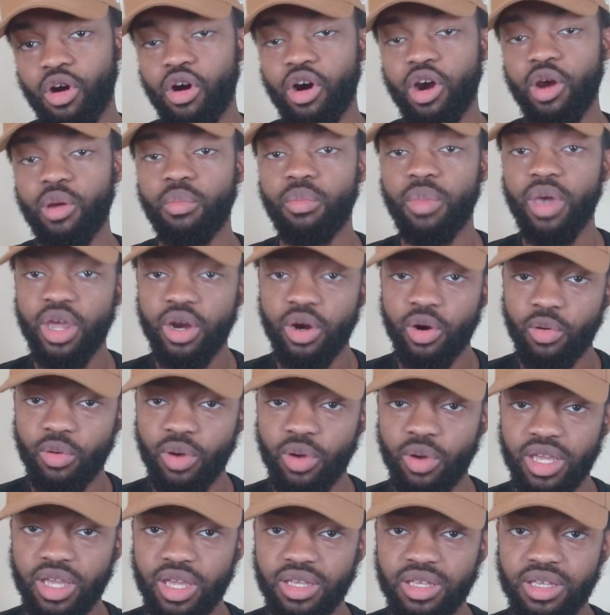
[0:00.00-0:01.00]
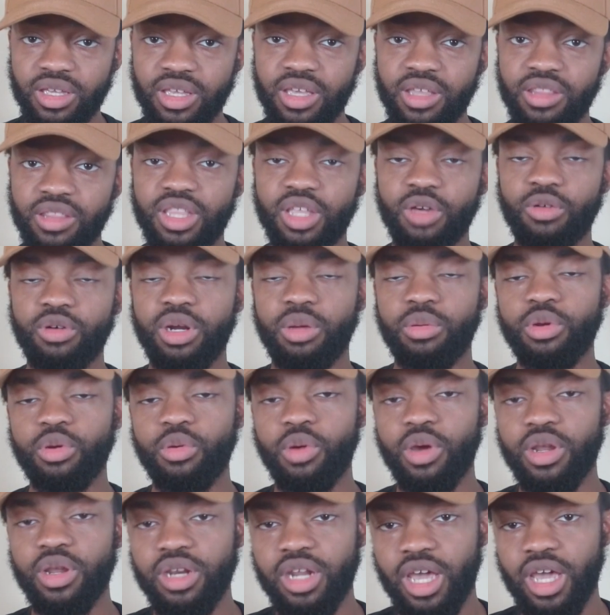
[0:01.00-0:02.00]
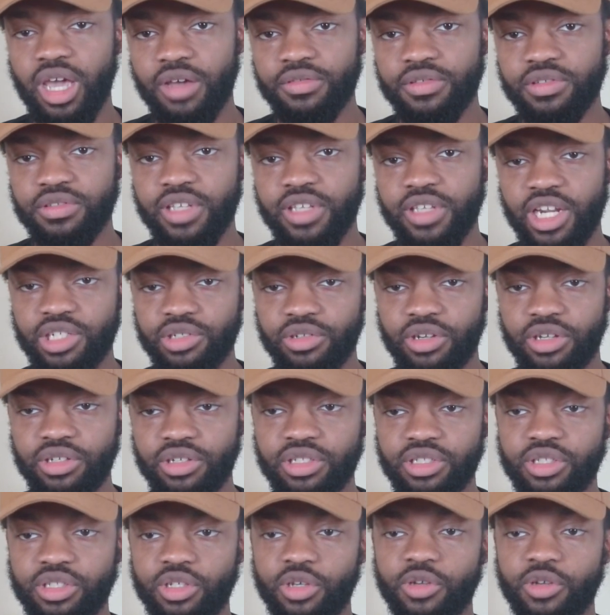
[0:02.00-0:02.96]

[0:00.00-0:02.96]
or a better way than what I'm doing now, so static stretching.